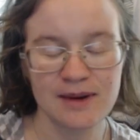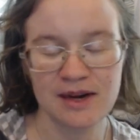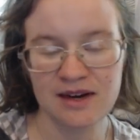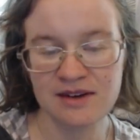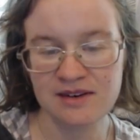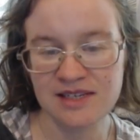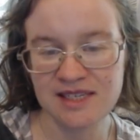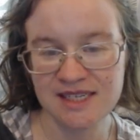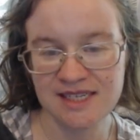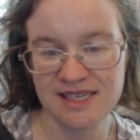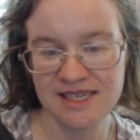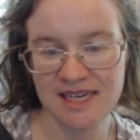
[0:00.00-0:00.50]
I
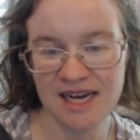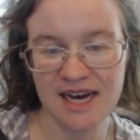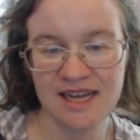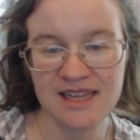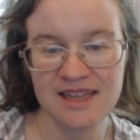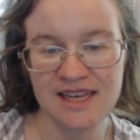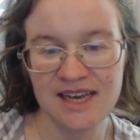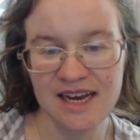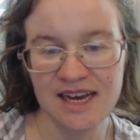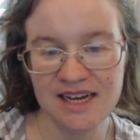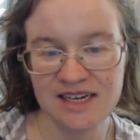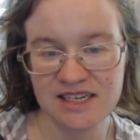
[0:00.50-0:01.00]
would
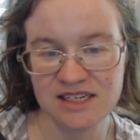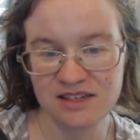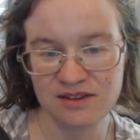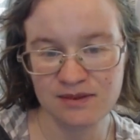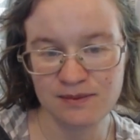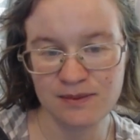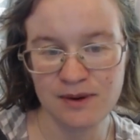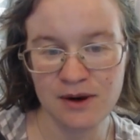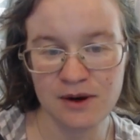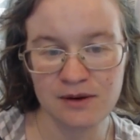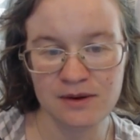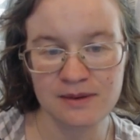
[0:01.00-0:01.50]
scan the edge of the
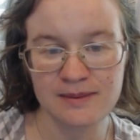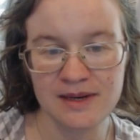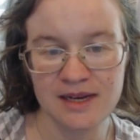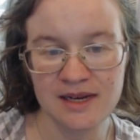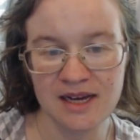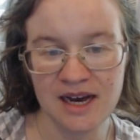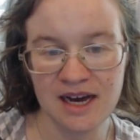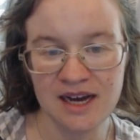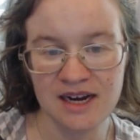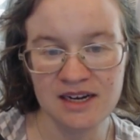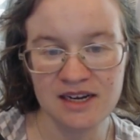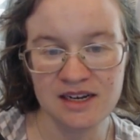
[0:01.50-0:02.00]
poem
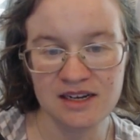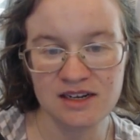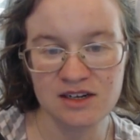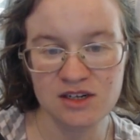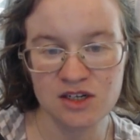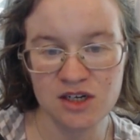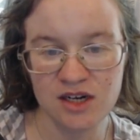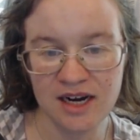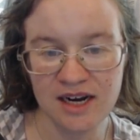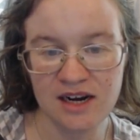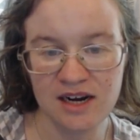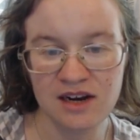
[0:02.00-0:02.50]
and
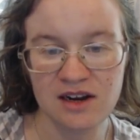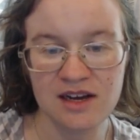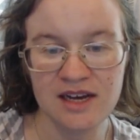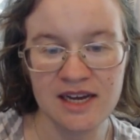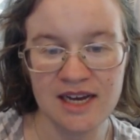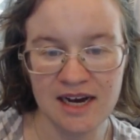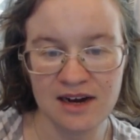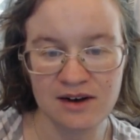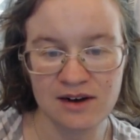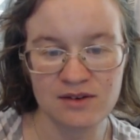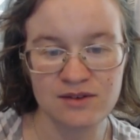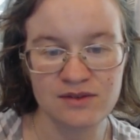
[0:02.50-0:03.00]
try and
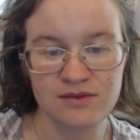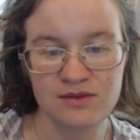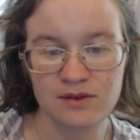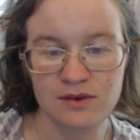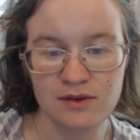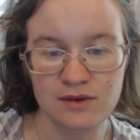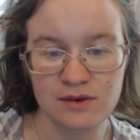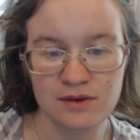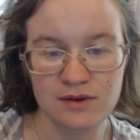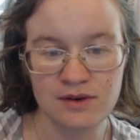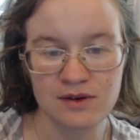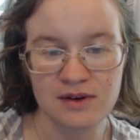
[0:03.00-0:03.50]
look out
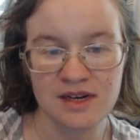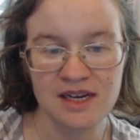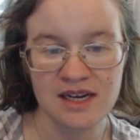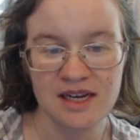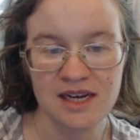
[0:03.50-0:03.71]
for